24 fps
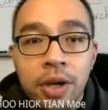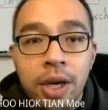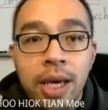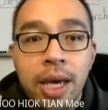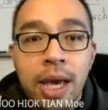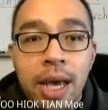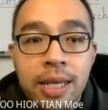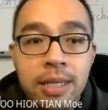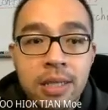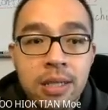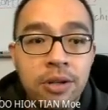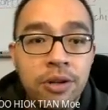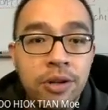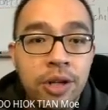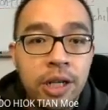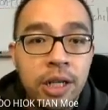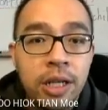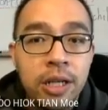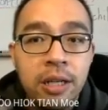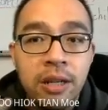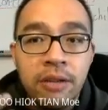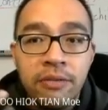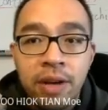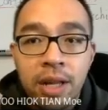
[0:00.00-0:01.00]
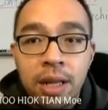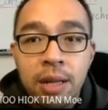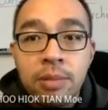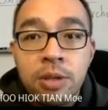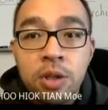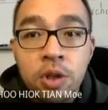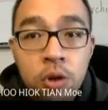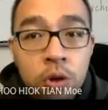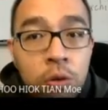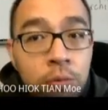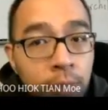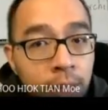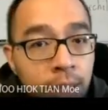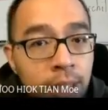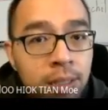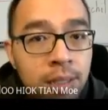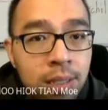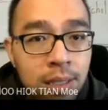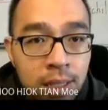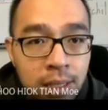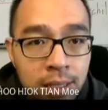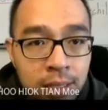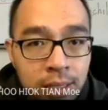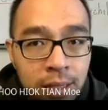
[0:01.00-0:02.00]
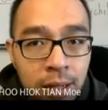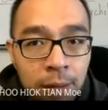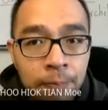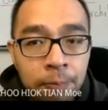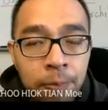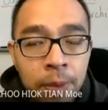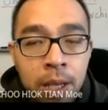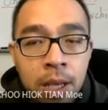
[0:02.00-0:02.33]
has already developed so much since then.